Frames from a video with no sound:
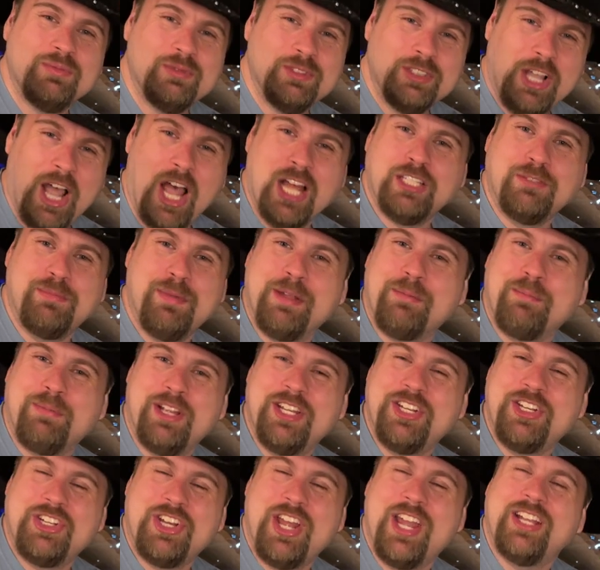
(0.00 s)
Cosmic
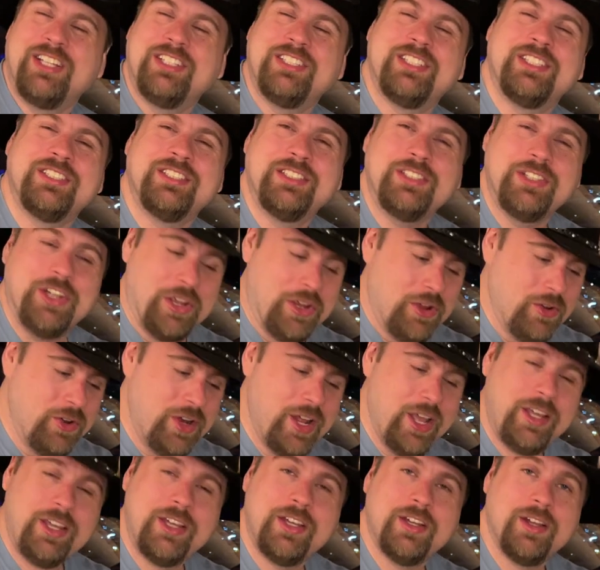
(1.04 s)
Bliss shakes. Do you,
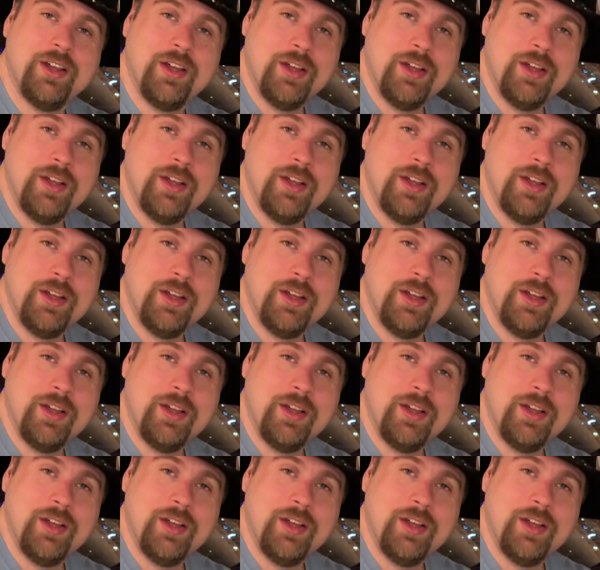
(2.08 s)
Nick?